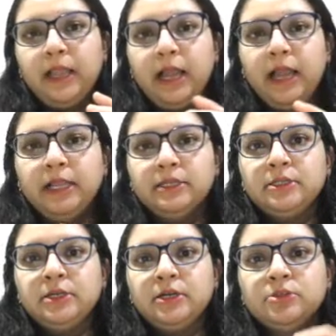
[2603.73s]

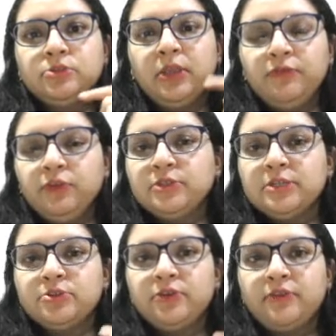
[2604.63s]
And uh, so if you
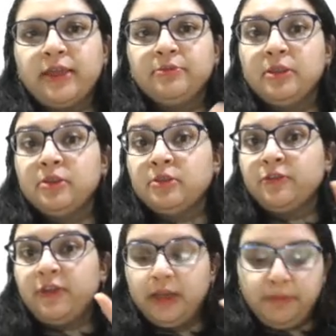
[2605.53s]
just revise, this is
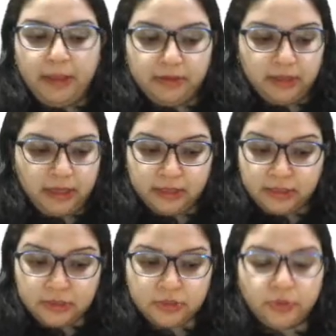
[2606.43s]
a very basic, and huh?
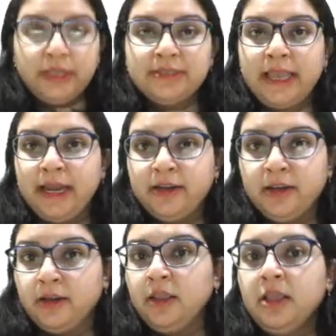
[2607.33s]
This is only
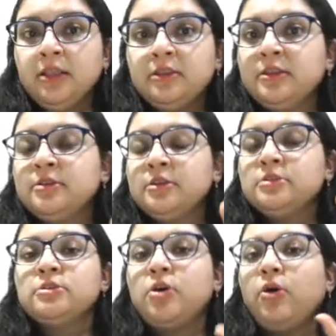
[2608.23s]
skeleton. This
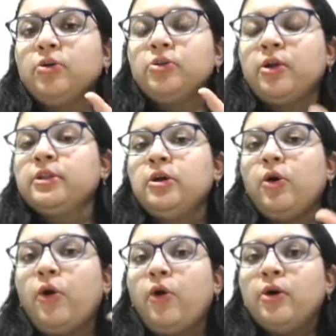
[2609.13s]
is not the
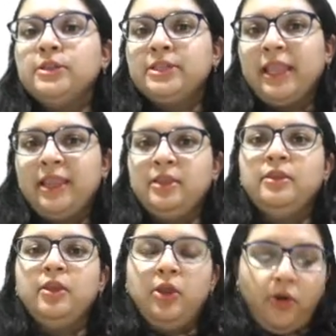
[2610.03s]
all
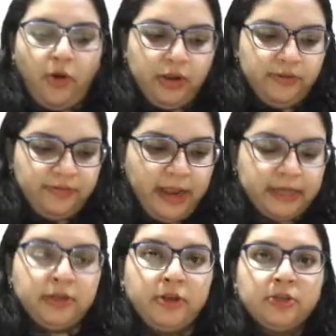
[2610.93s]
thing, all
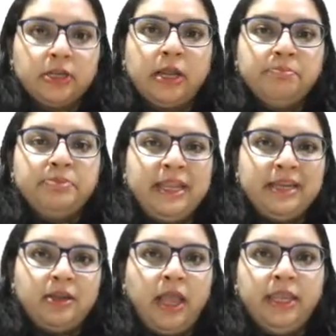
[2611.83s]
factor,
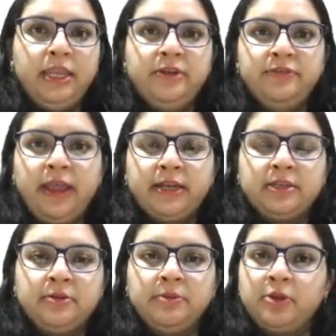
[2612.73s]
complete high yield
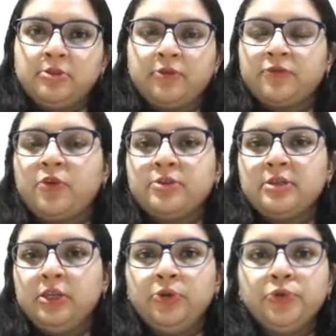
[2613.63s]
factor, because of course
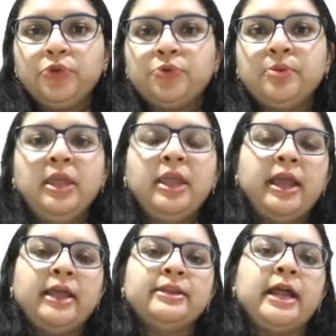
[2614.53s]
in YouTube,
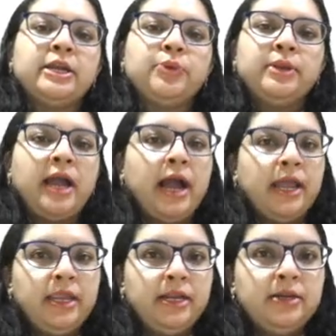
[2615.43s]
and that too in
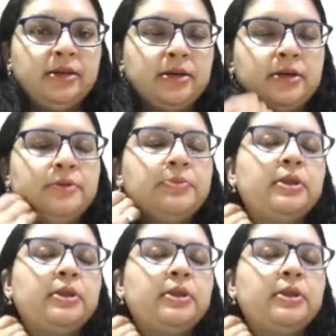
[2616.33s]
high yield uh,